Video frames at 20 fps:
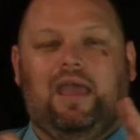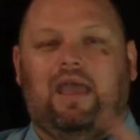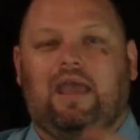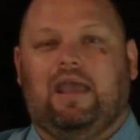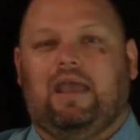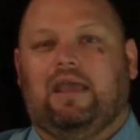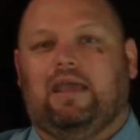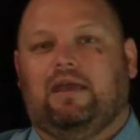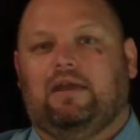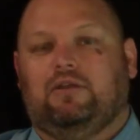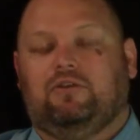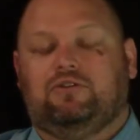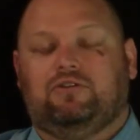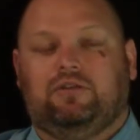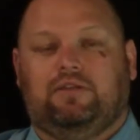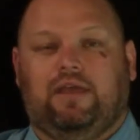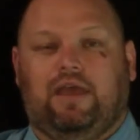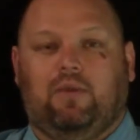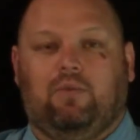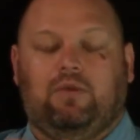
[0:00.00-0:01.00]
and
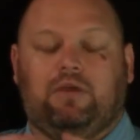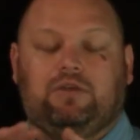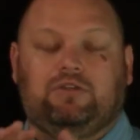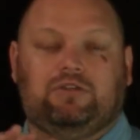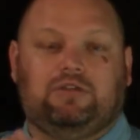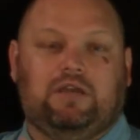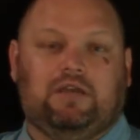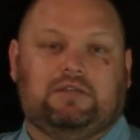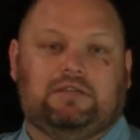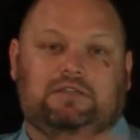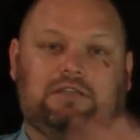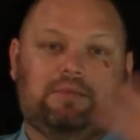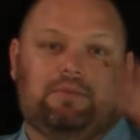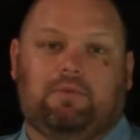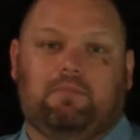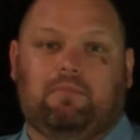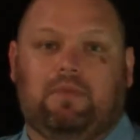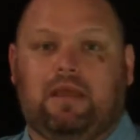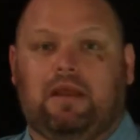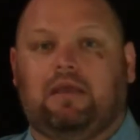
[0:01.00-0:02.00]
that way she has a
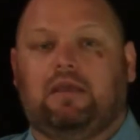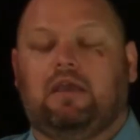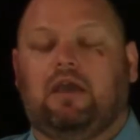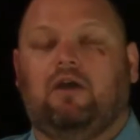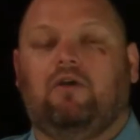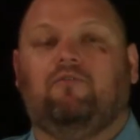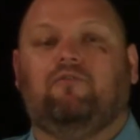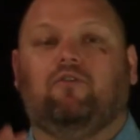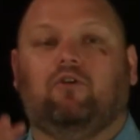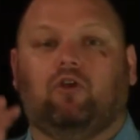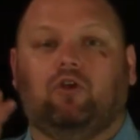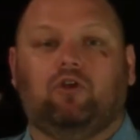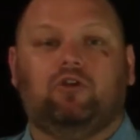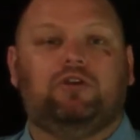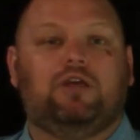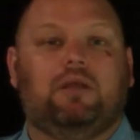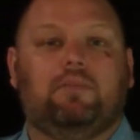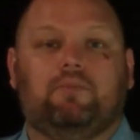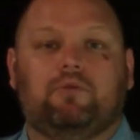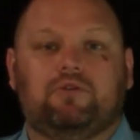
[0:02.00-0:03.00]
separate main account for her
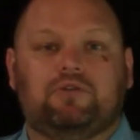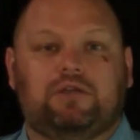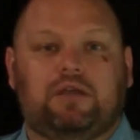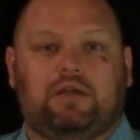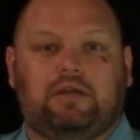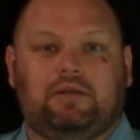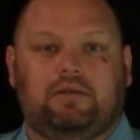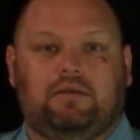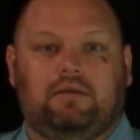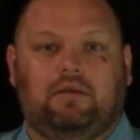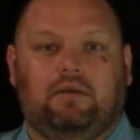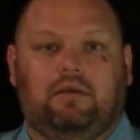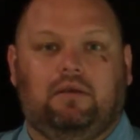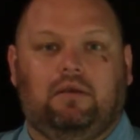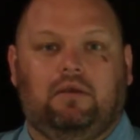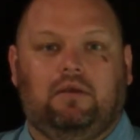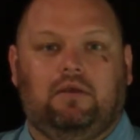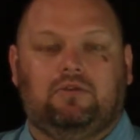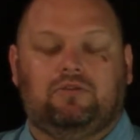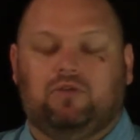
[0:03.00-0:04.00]
10%.
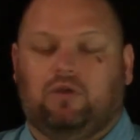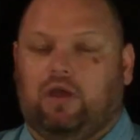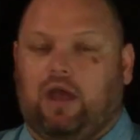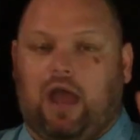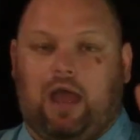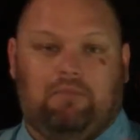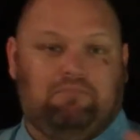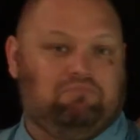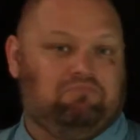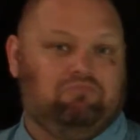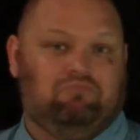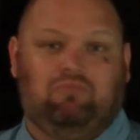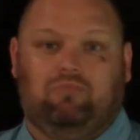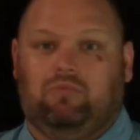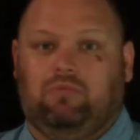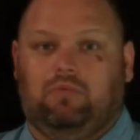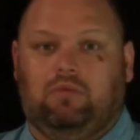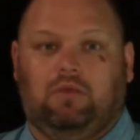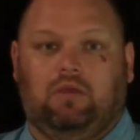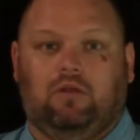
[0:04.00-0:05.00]
So,
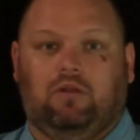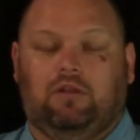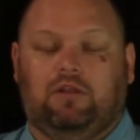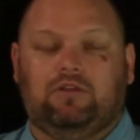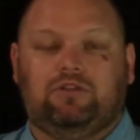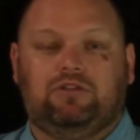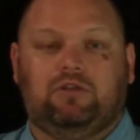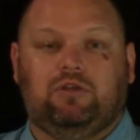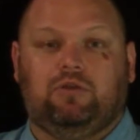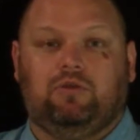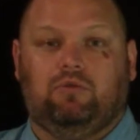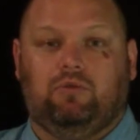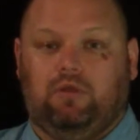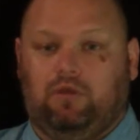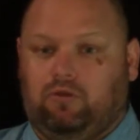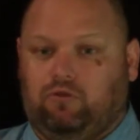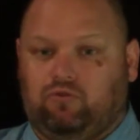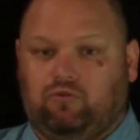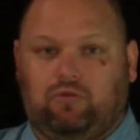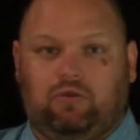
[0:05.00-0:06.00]
unless she
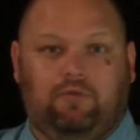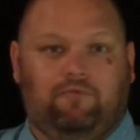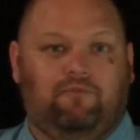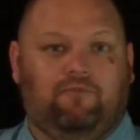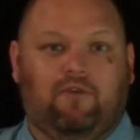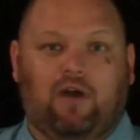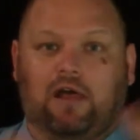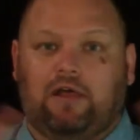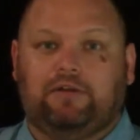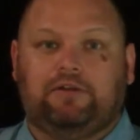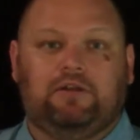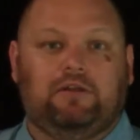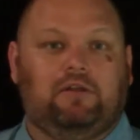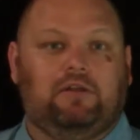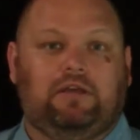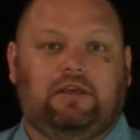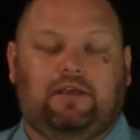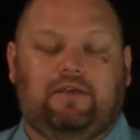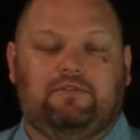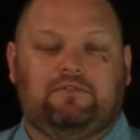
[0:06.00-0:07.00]

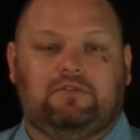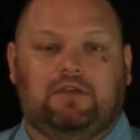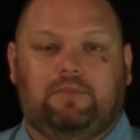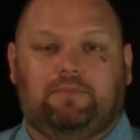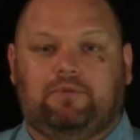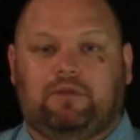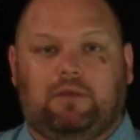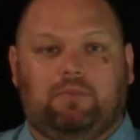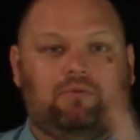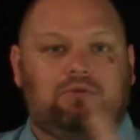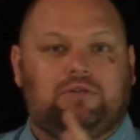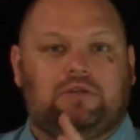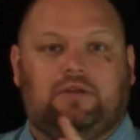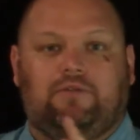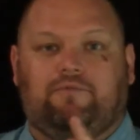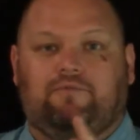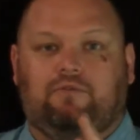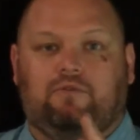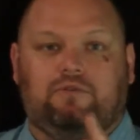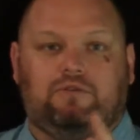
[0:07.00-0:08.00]
voluntarily gives up
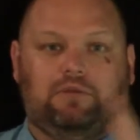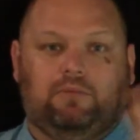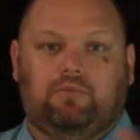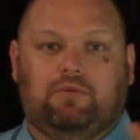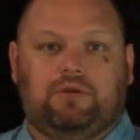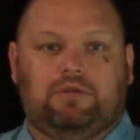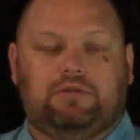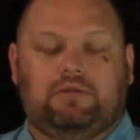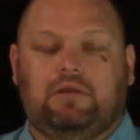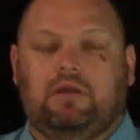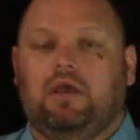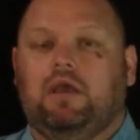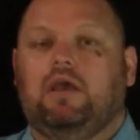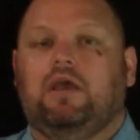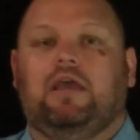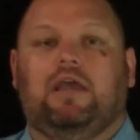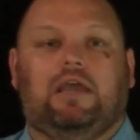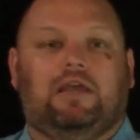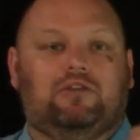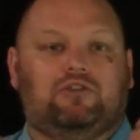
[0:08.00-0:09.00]
10% for some reason,
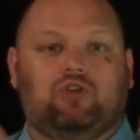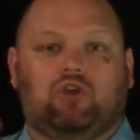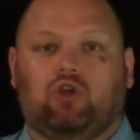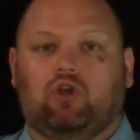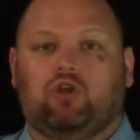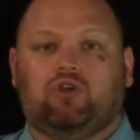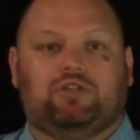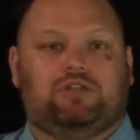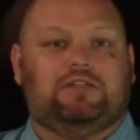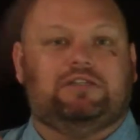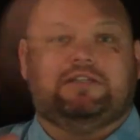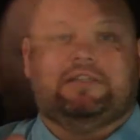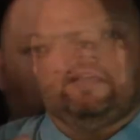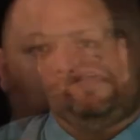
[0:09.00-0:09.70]
it's so.